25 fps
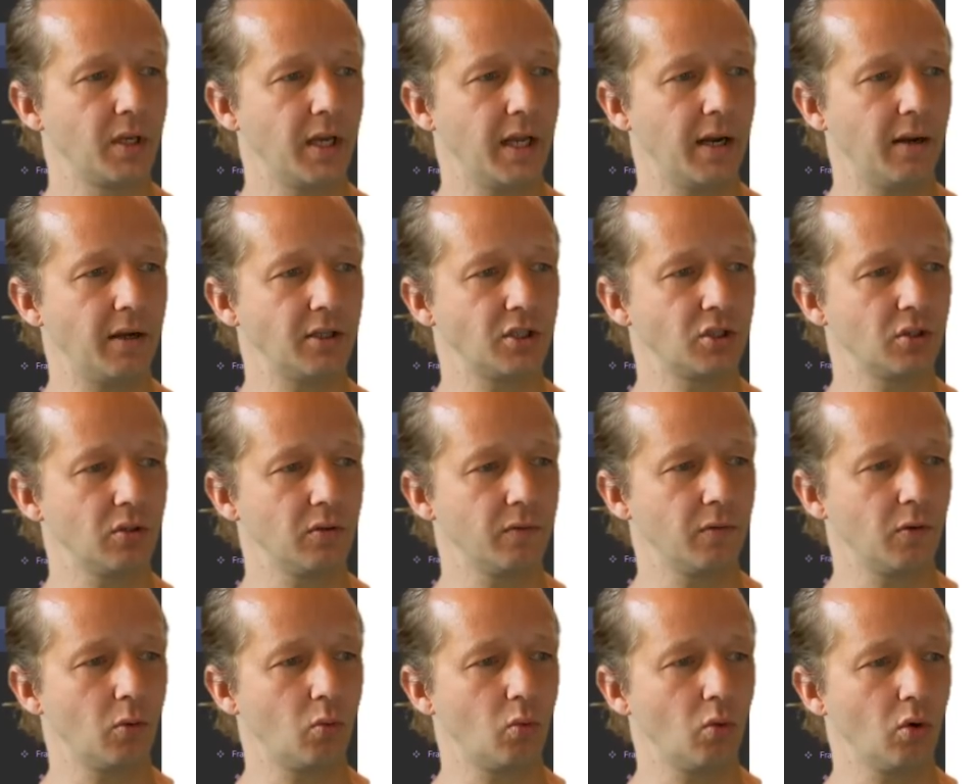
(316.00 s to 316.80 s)
I'm not sure
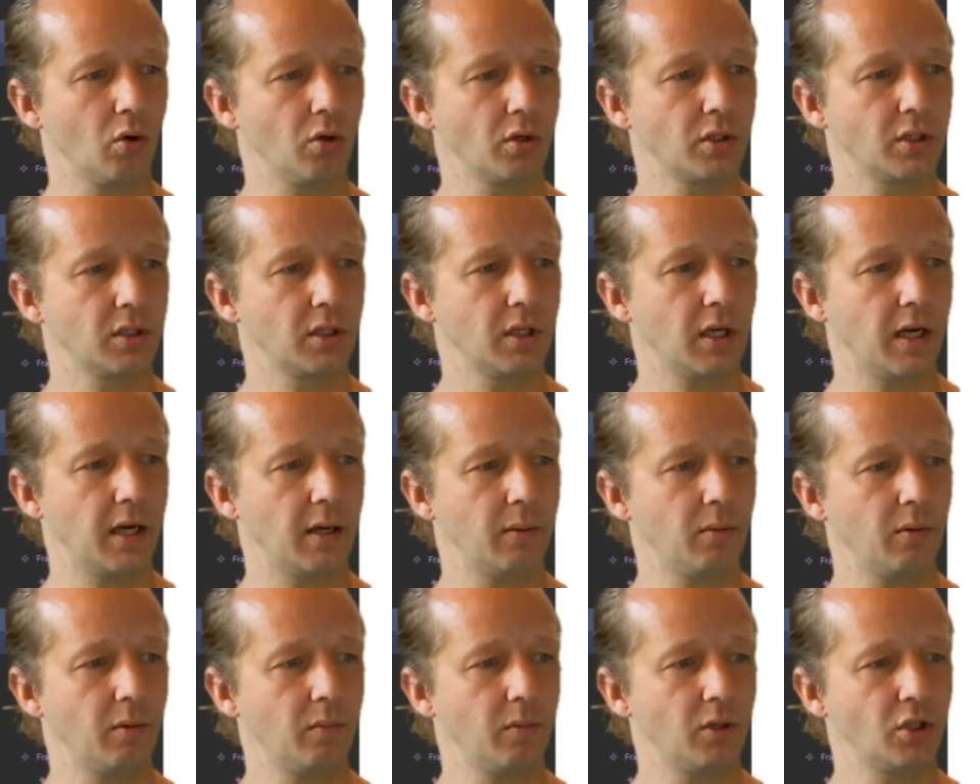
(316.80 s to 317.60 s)
if it worked.
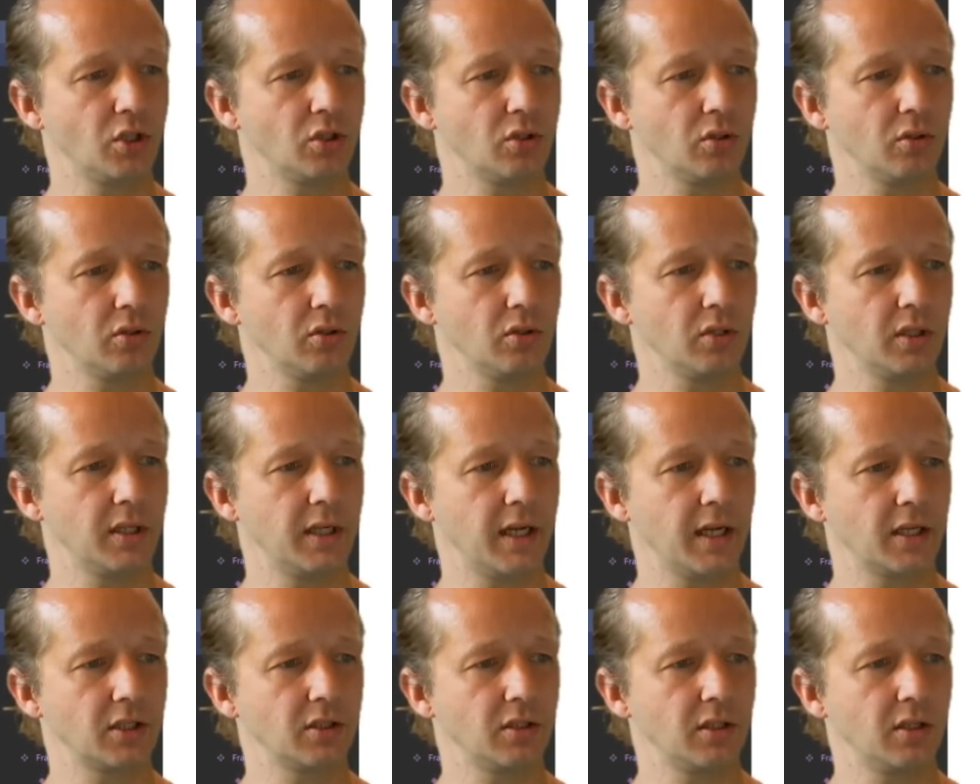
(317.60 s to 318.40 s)
I'm uh, gonna make sure it
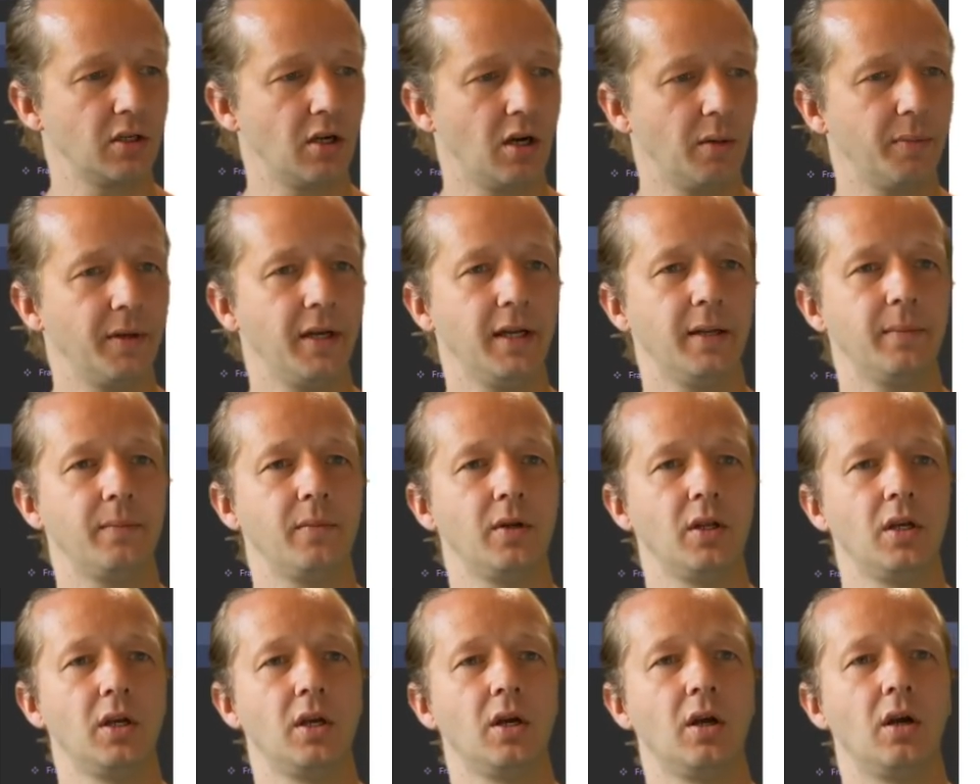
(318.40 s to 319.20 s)
actually copied
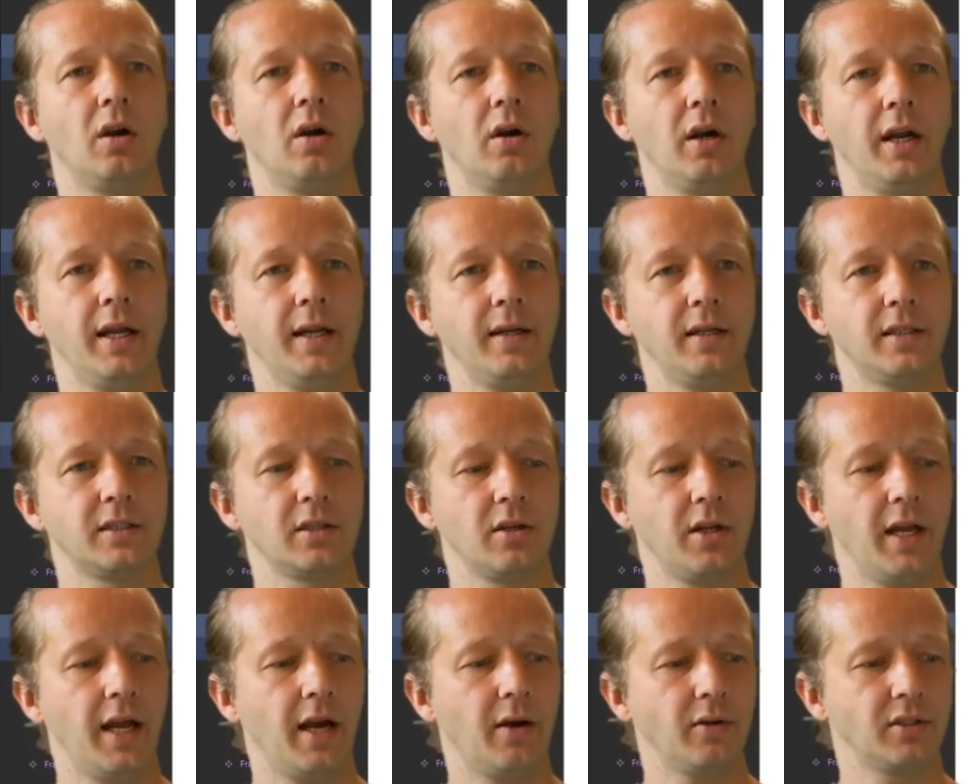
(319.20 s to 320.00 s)
it. All right,
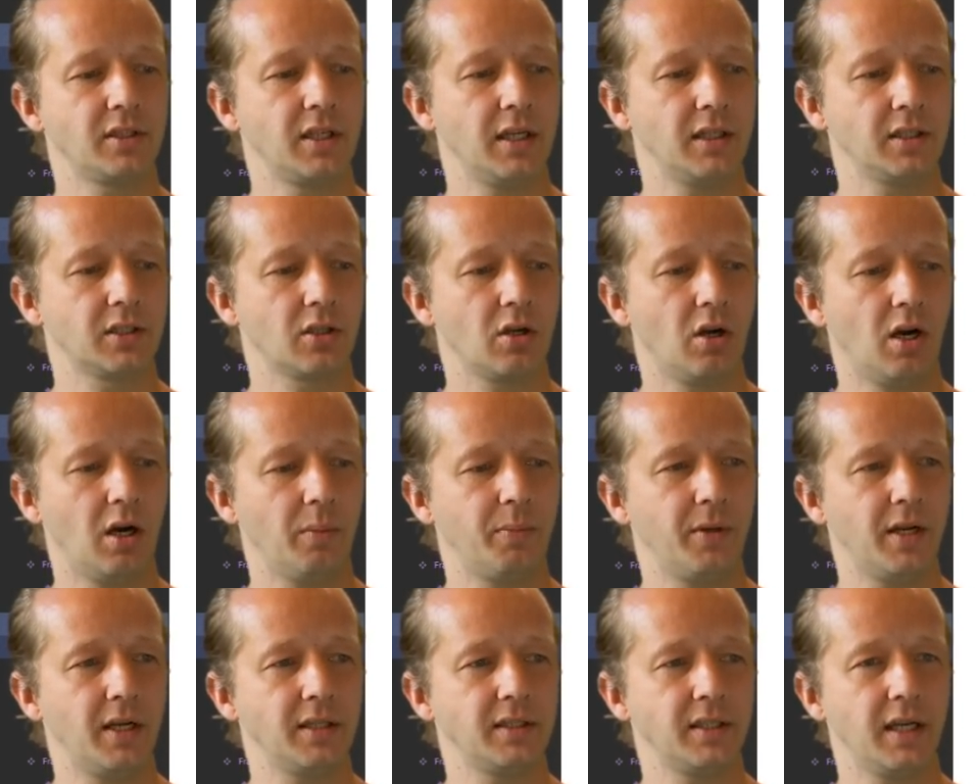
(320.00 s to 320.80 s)
so now it says
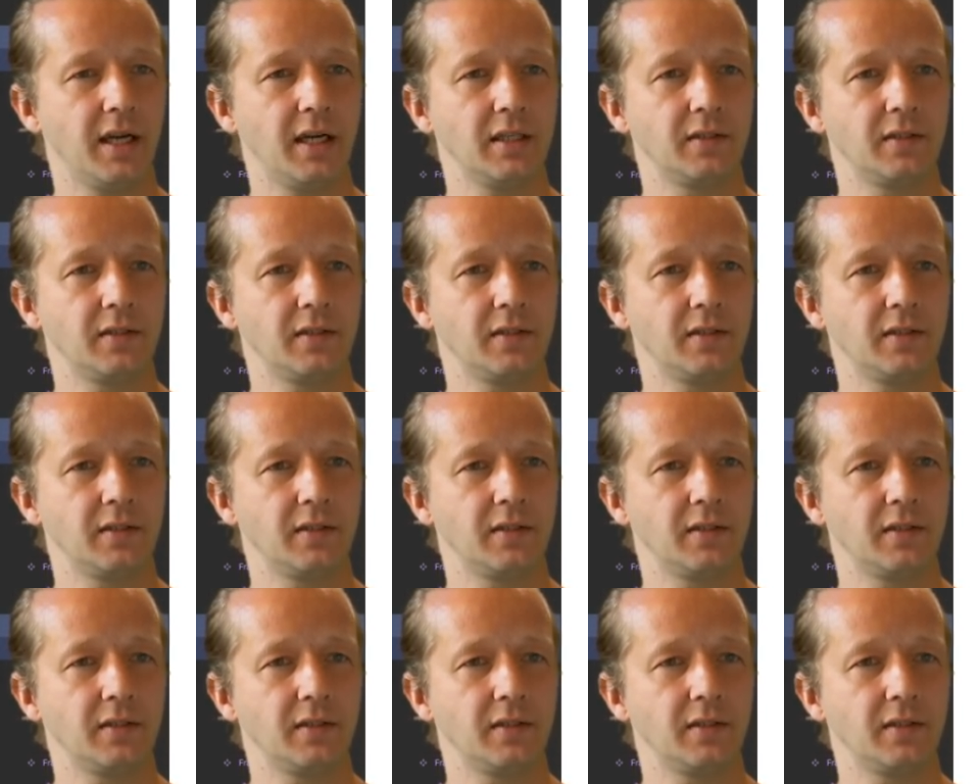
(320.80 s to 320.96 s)
copied as